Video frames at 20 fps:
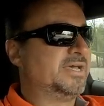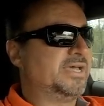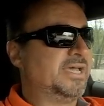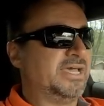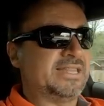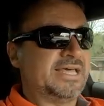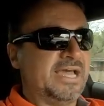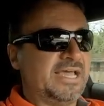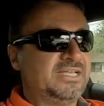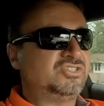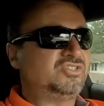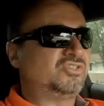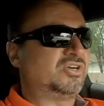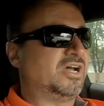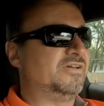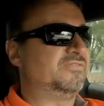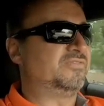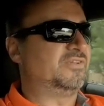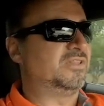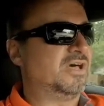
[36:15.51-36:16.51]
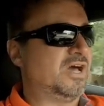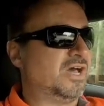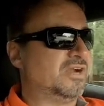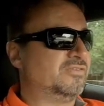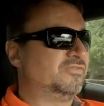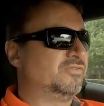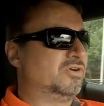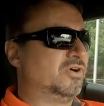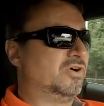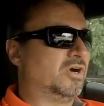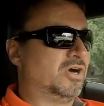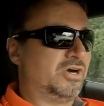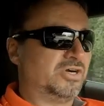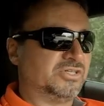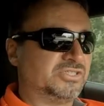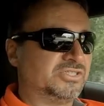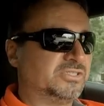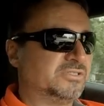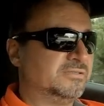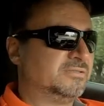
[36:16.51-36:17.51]
And I drive a lot of
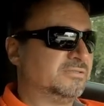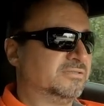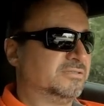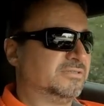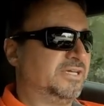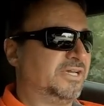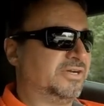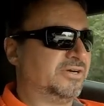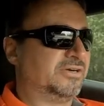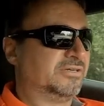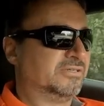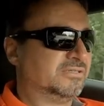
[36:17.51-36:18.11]
cars here.